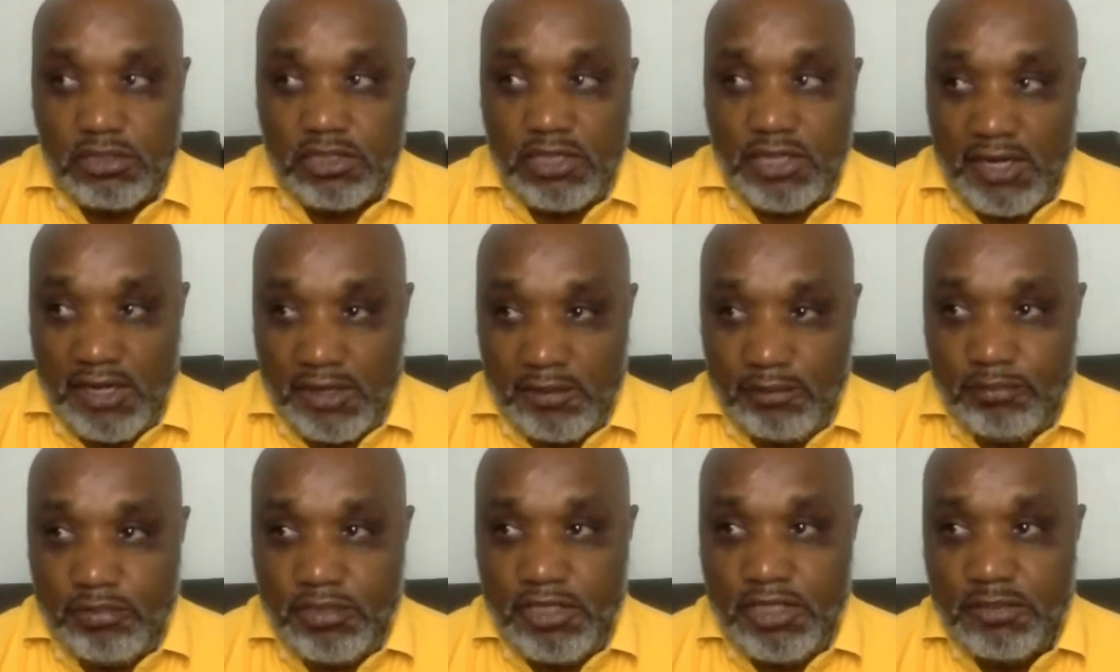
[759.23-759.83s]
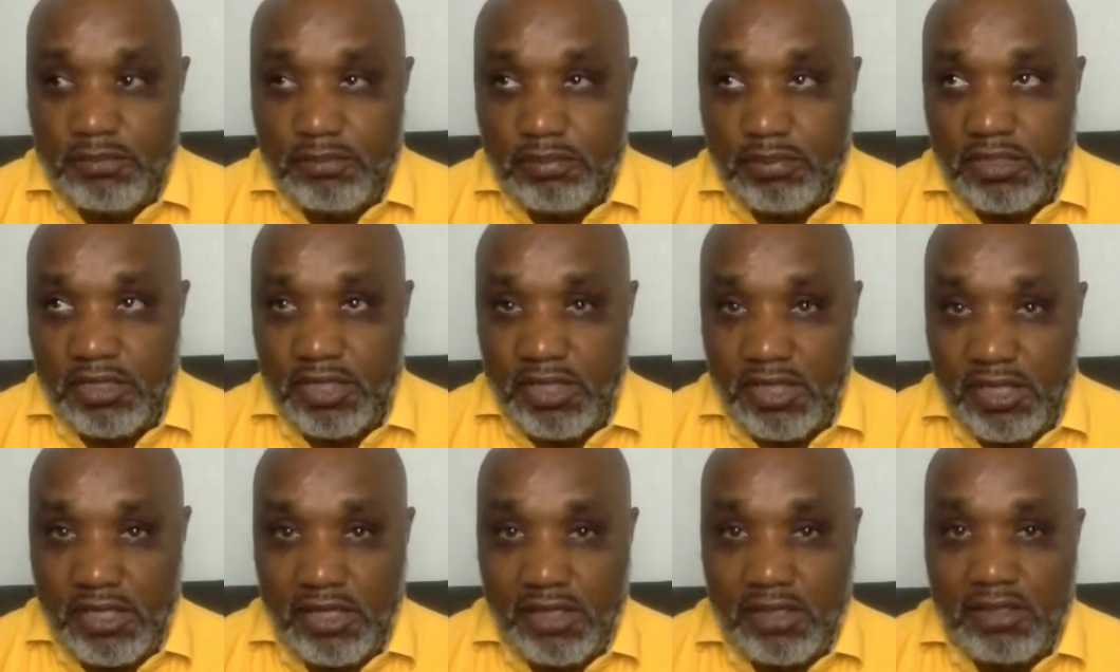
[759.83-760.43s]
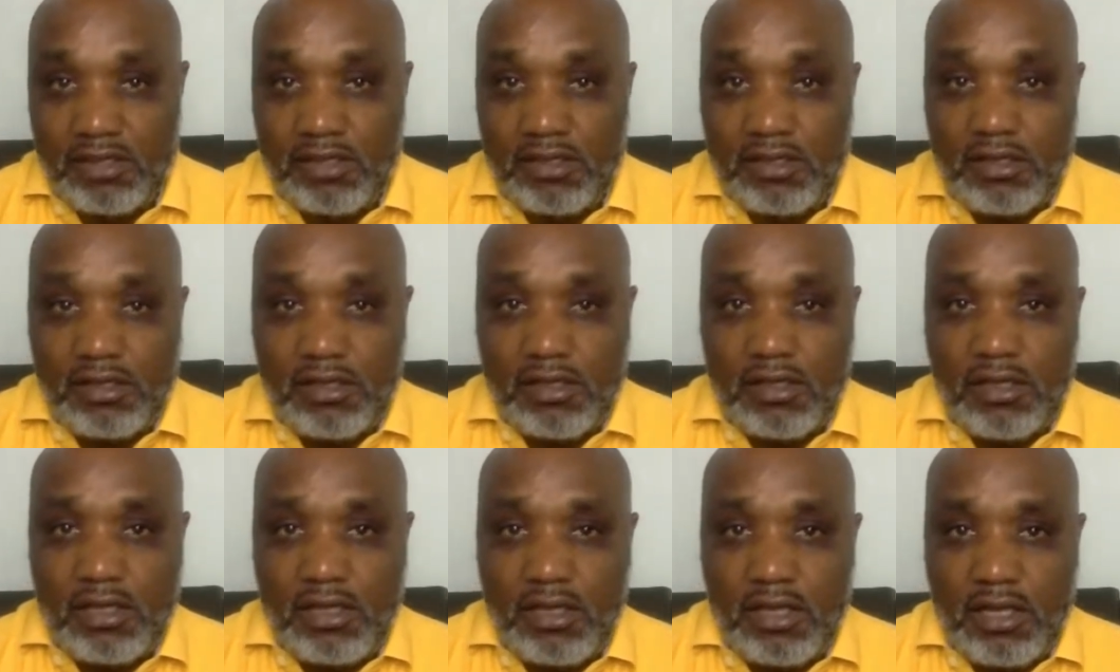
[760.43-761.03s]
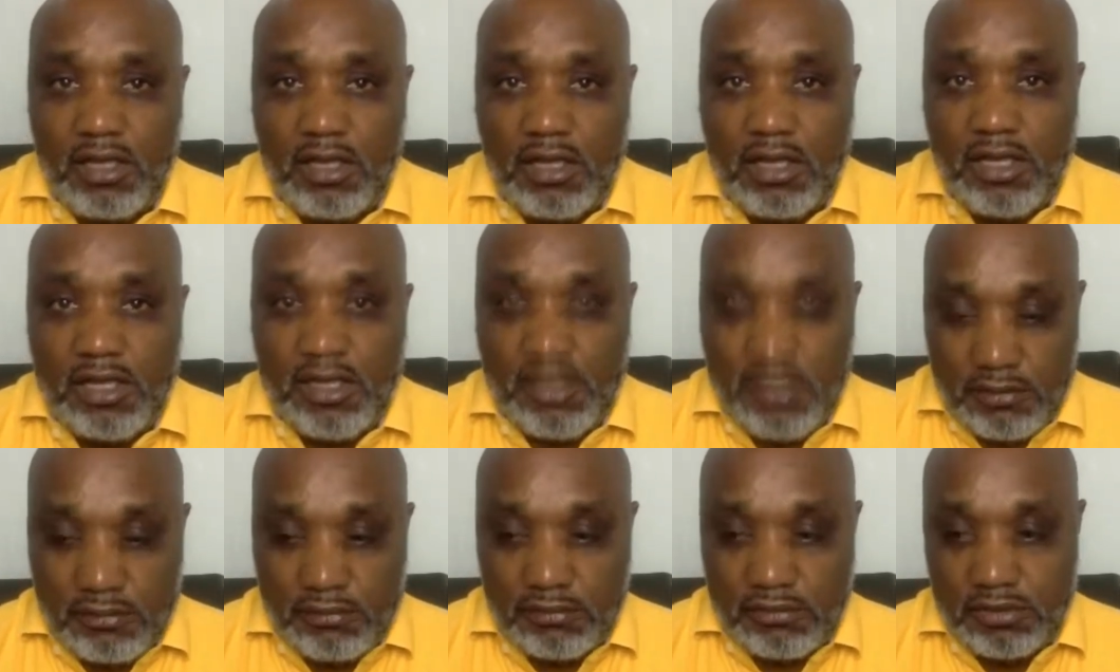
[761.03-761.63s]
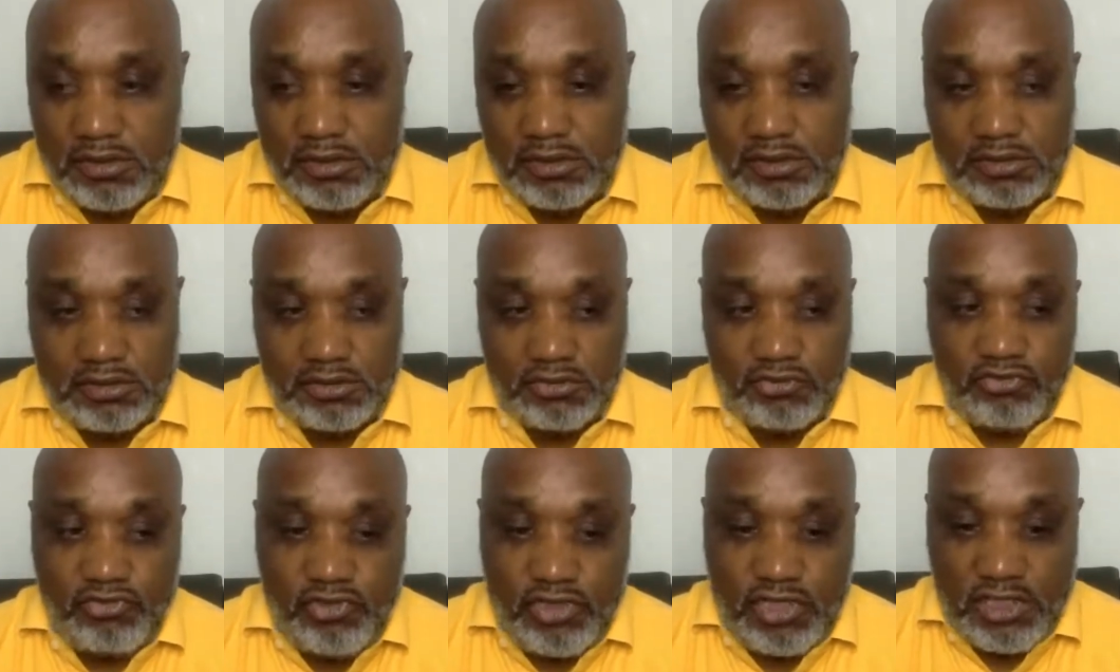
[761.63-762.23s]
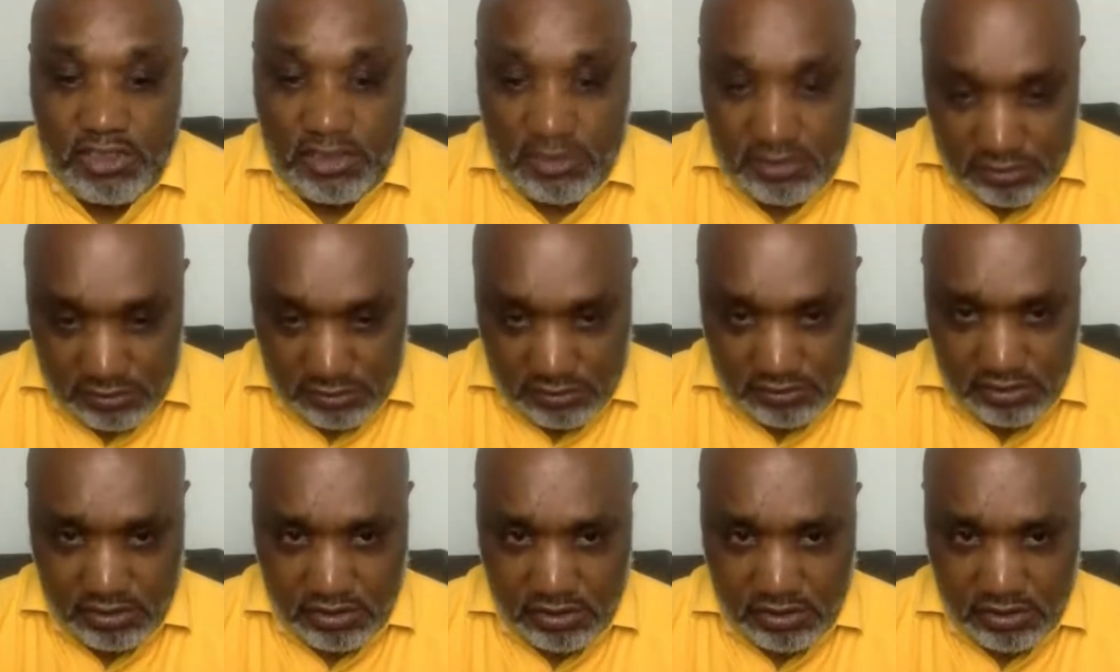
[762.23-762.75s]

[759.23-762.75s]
getting people in in the, the, the field